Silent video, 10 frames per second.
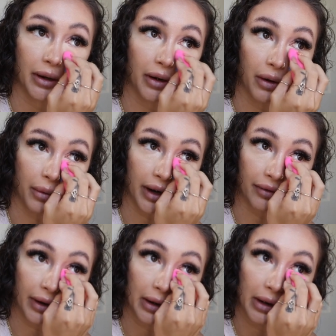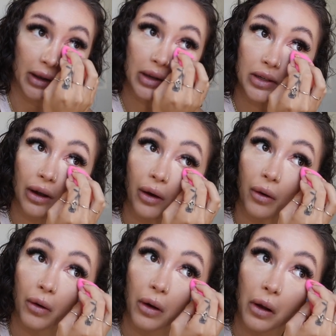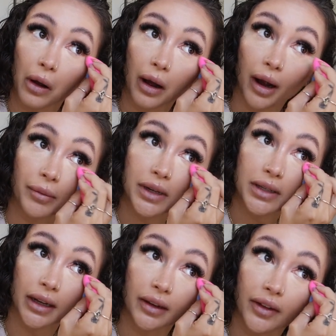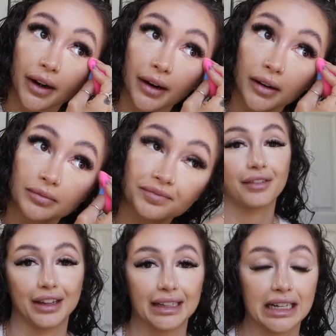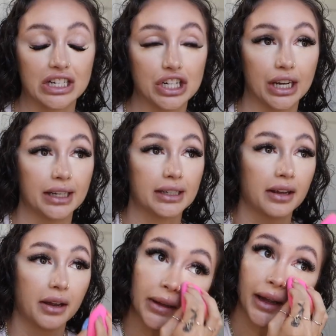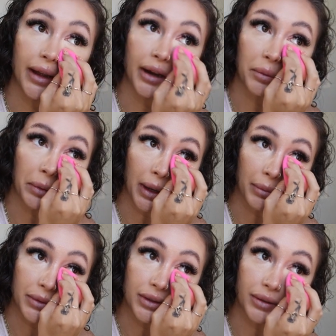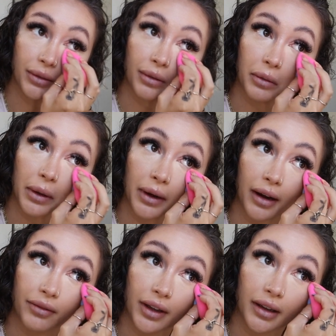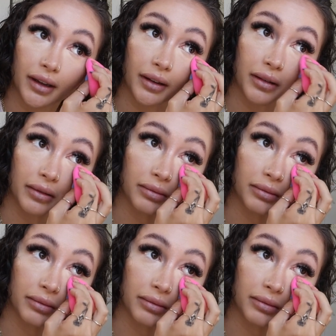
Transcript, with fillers: you know whatever so i'm just sitting there feeling like shit they hook me up to an iv